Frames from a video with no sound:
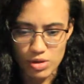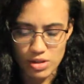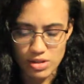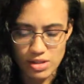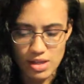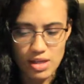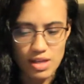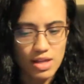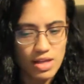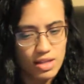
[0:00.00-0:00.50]

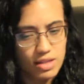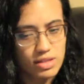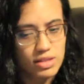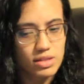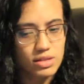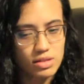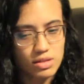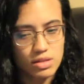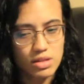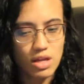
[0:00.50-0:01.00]

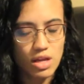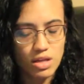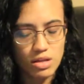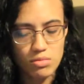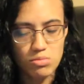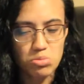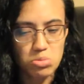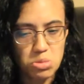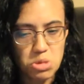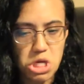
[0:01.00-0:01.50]

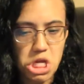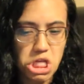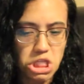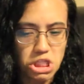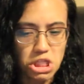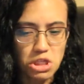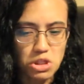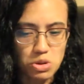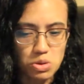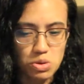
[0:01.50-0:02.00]

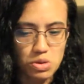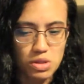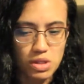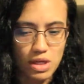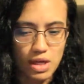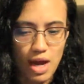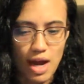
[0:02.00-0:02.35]
It's interesting.